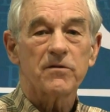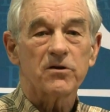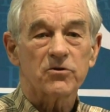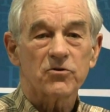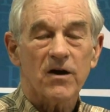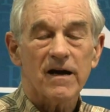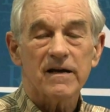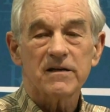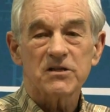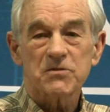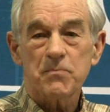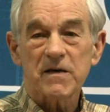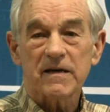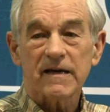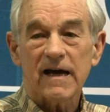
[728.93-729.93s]
They're trying to
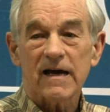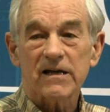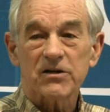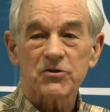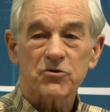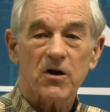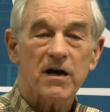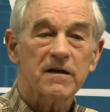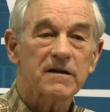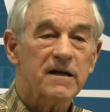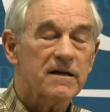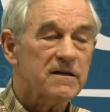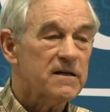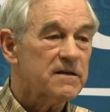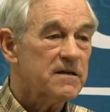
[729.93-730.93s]
speak out and trying to
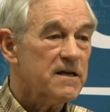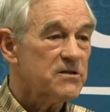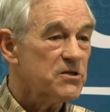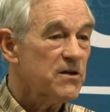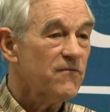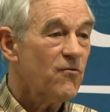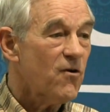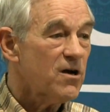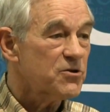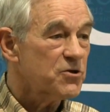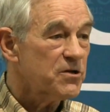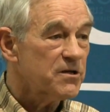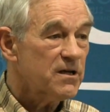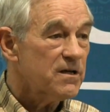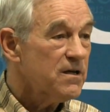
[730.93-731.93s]
get the attention of
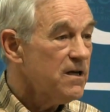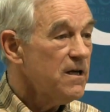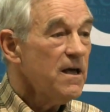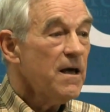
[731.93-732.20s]
Washington.